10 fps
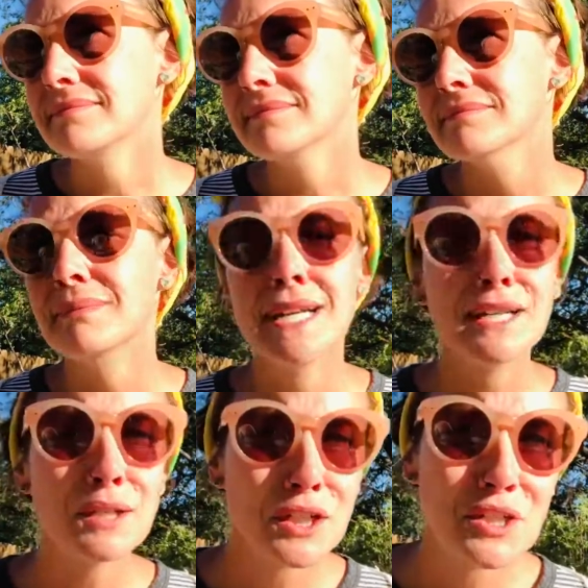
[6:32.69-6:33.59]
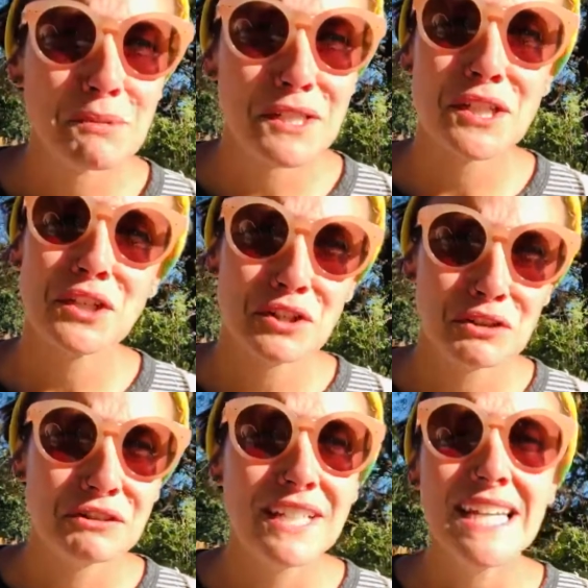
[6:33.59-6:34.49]
my encouragement to
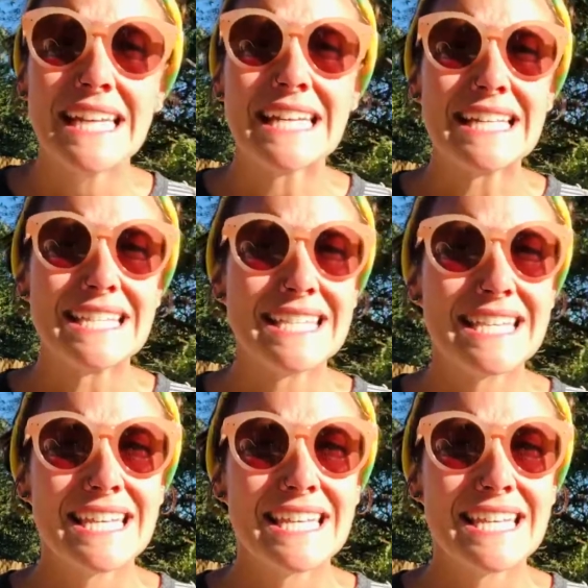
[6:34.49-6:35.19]
you is